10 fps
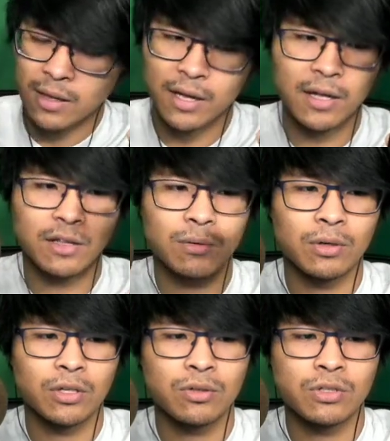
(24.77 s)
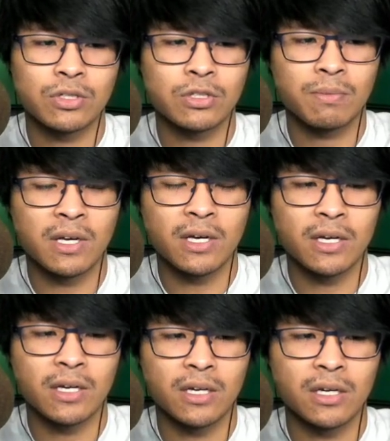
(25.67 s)
They were used to
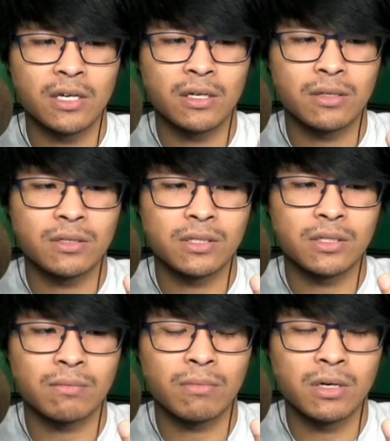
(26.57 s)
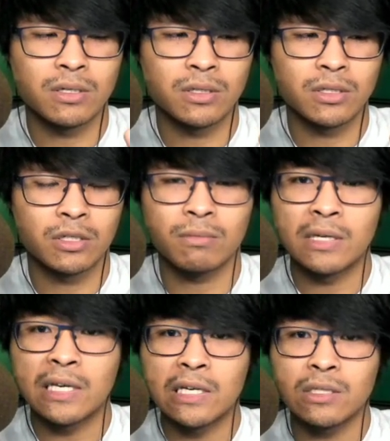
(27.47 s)
spy and monitor
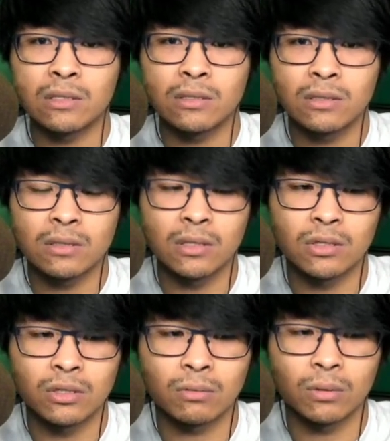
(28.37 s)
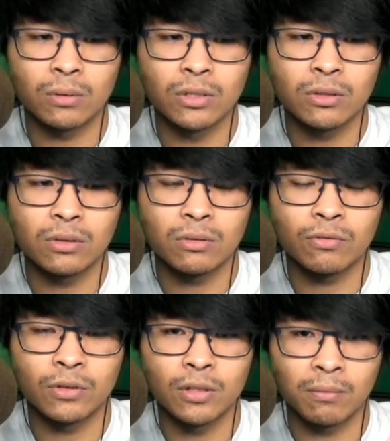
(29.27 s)
communications during World War II
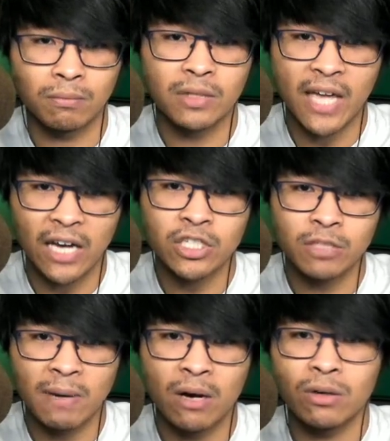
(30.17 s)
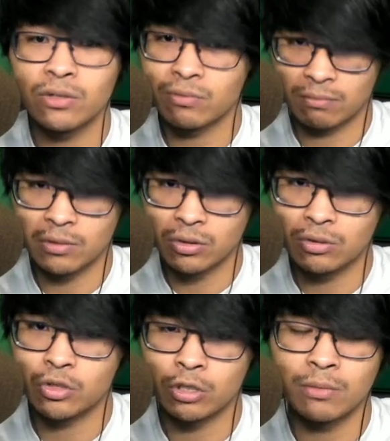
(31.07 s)
from the Axis powers,
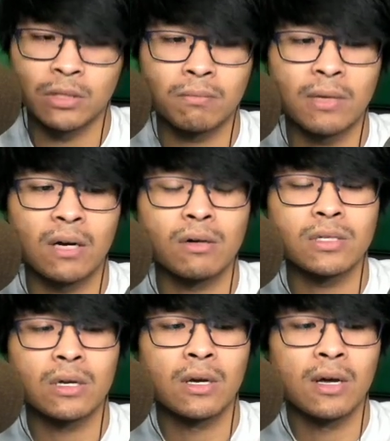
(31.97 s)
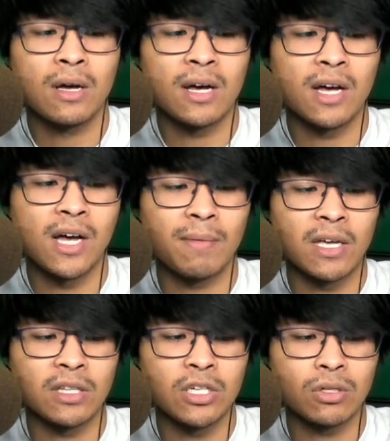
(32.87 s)
German powers.
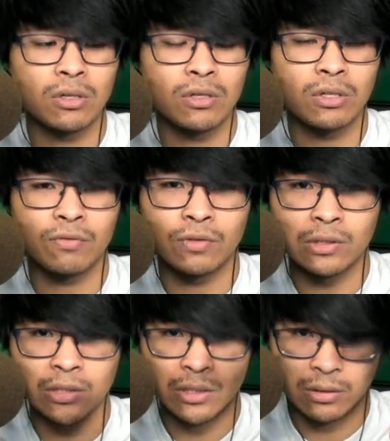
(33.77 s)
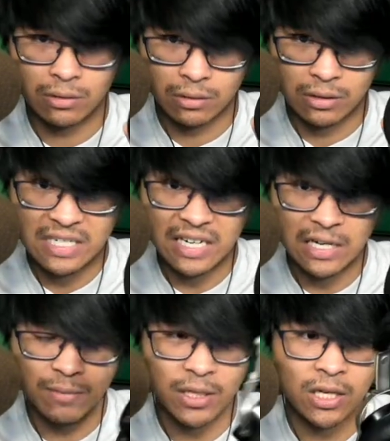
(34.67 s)
And these are the first
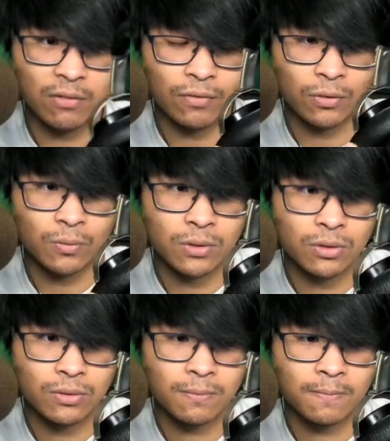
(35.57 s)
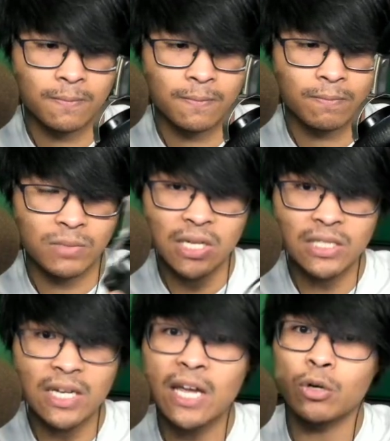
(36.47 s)
dynamic headphones.
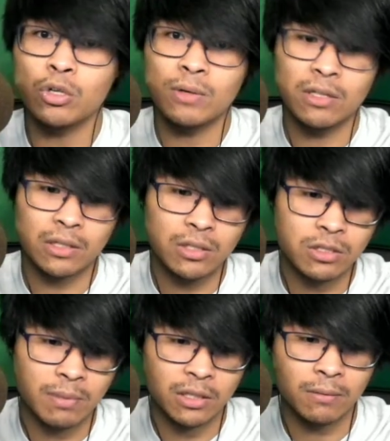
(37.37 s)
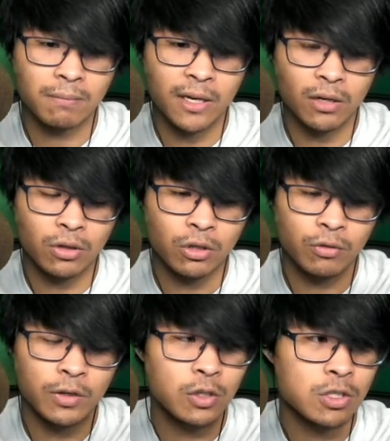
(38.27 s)
Besides that, I don't know anything else about them. I don't know the
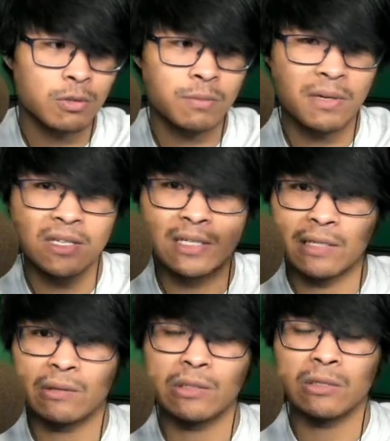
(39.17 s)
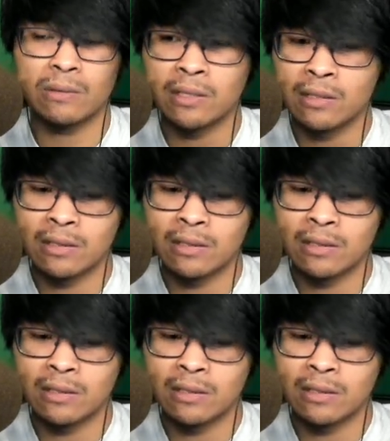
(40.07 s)
frequency response. I don't know